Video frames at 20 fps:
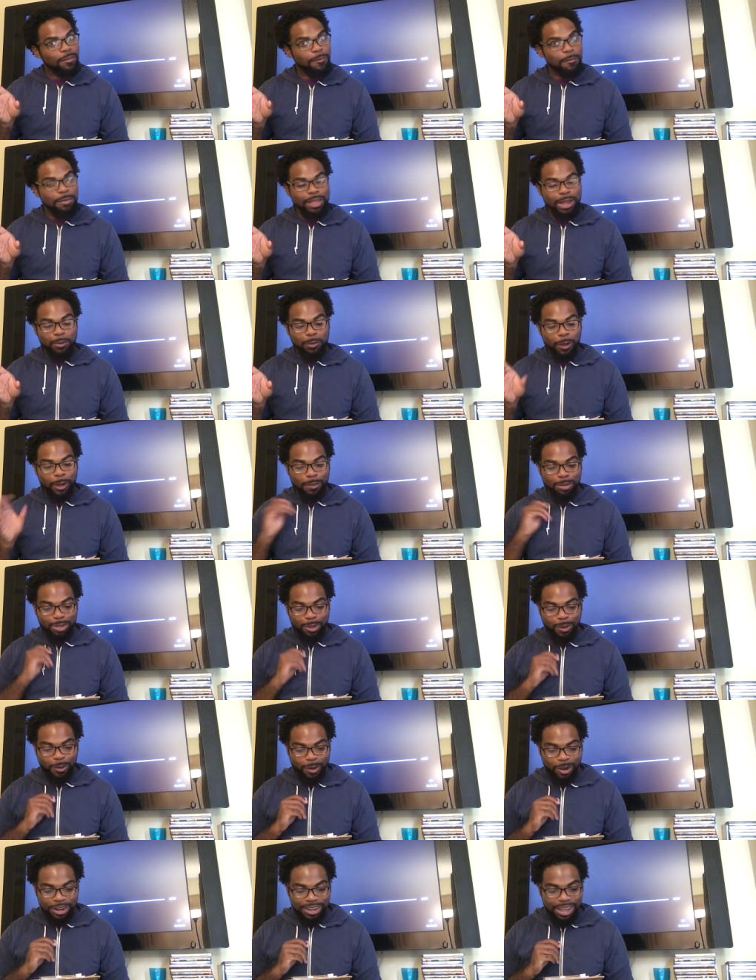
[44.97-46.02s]
I'm saying it wrong, I'm
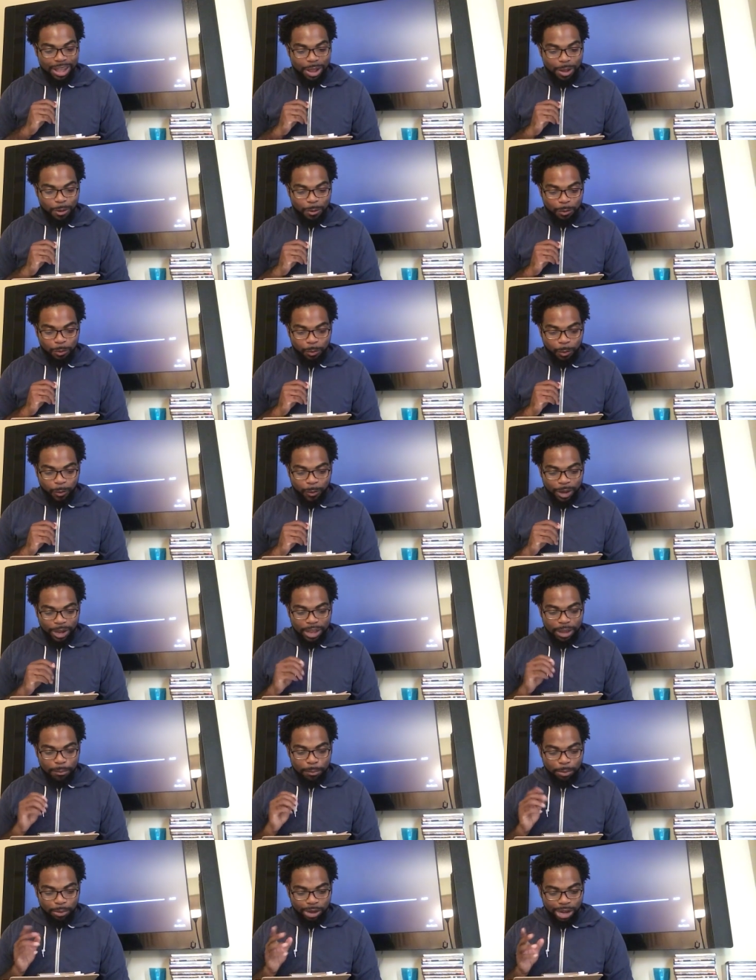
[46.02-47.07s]
sorry. Rora
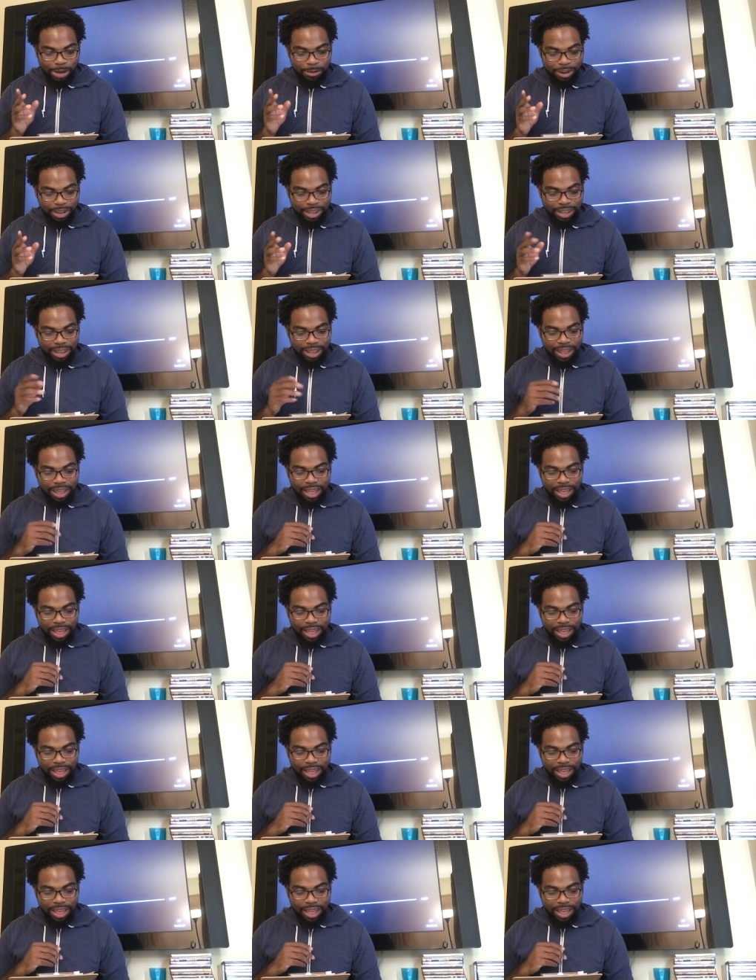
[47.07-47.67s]
Cabrera,